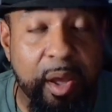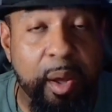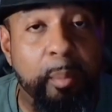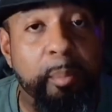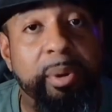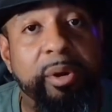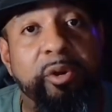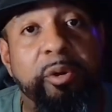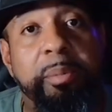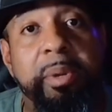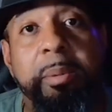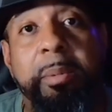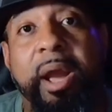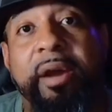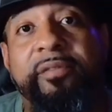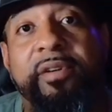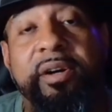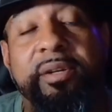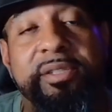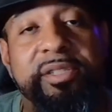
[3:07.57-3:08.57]
But remember,
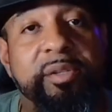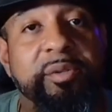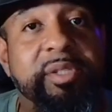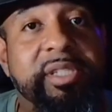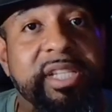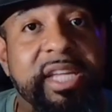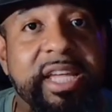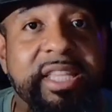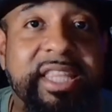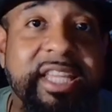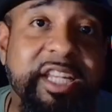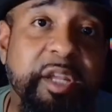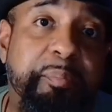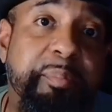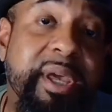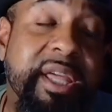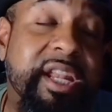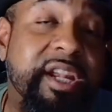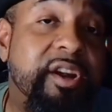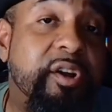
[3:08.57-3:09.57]
I've also said that
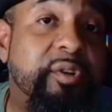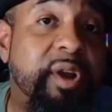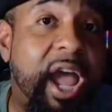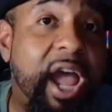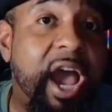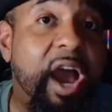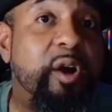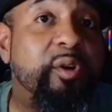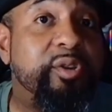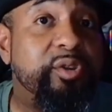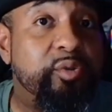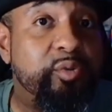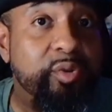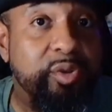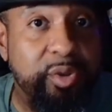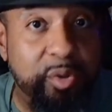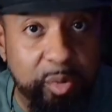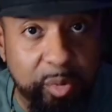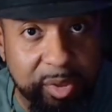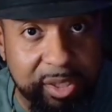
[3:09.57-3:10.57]
depending on how you
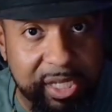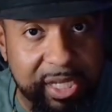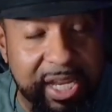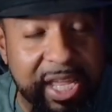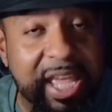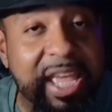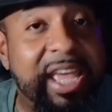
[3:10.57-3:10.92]
use it